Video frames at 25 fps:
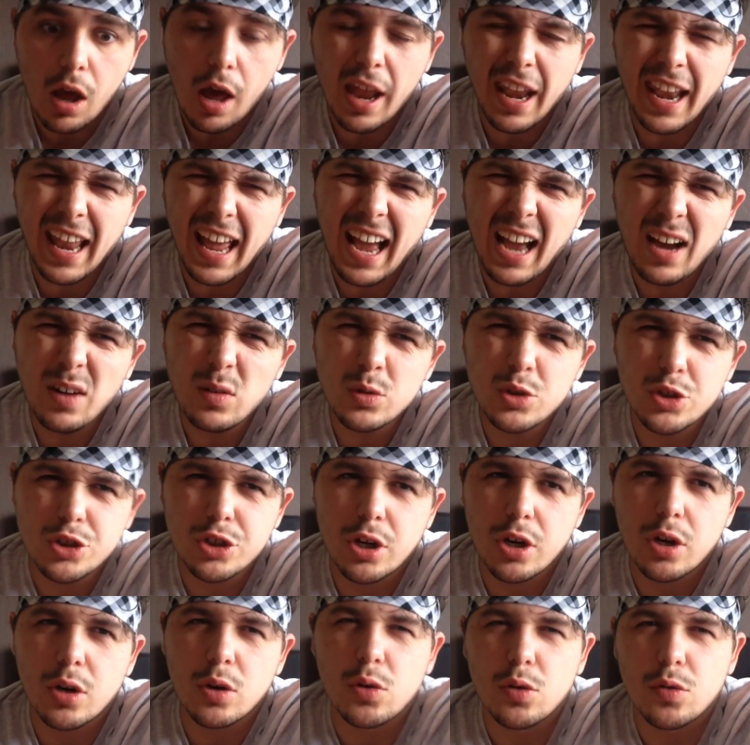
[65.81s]
an
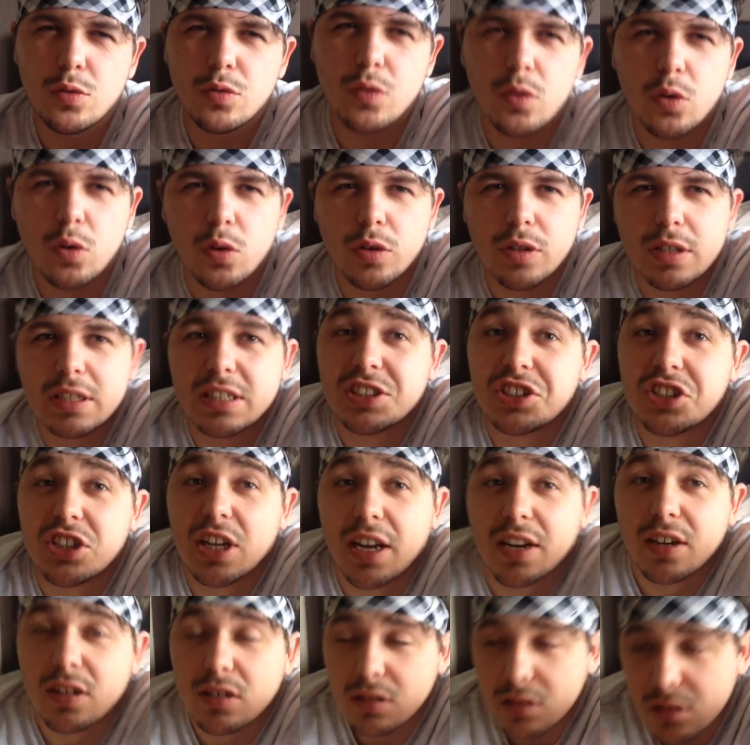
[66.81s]
outro for this
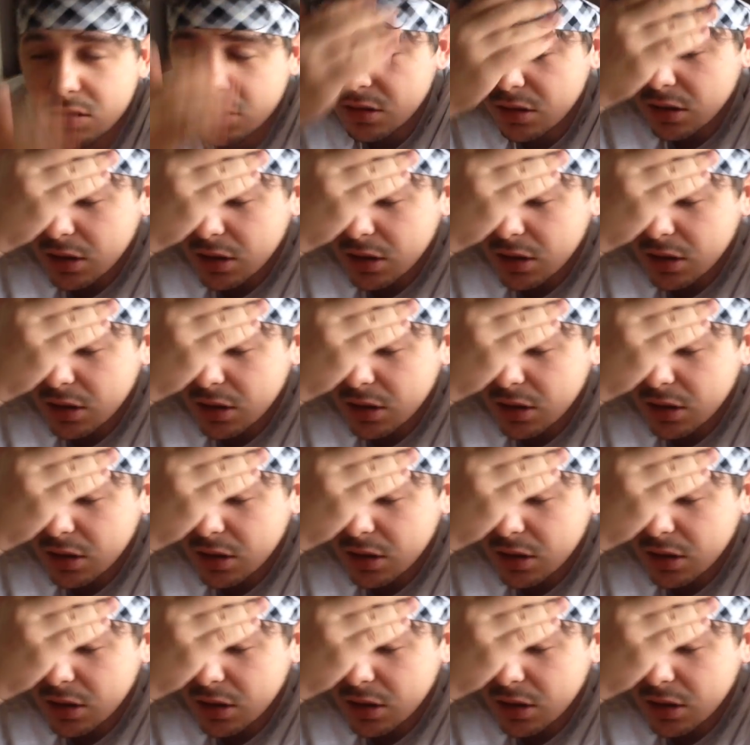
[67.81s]
channel.